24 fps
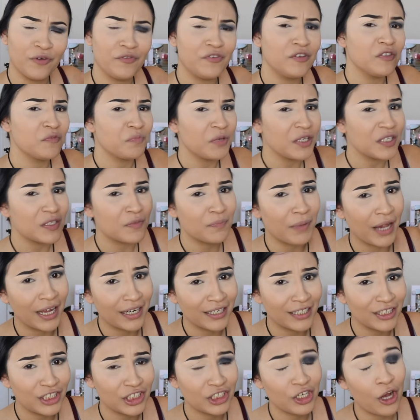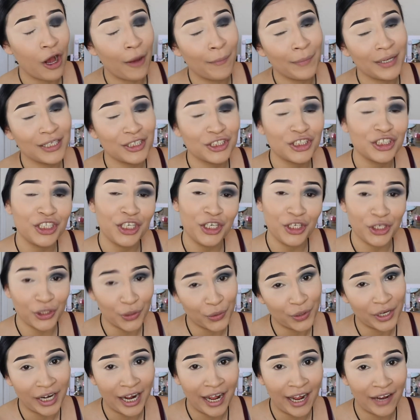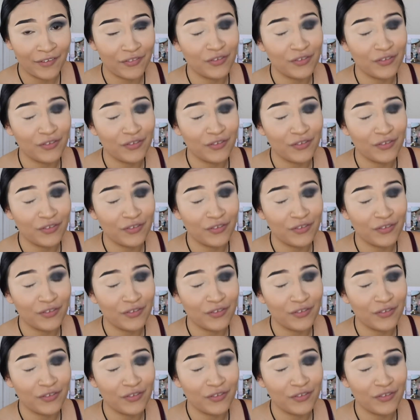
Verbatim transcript: If you speak Spanish, comment chillona.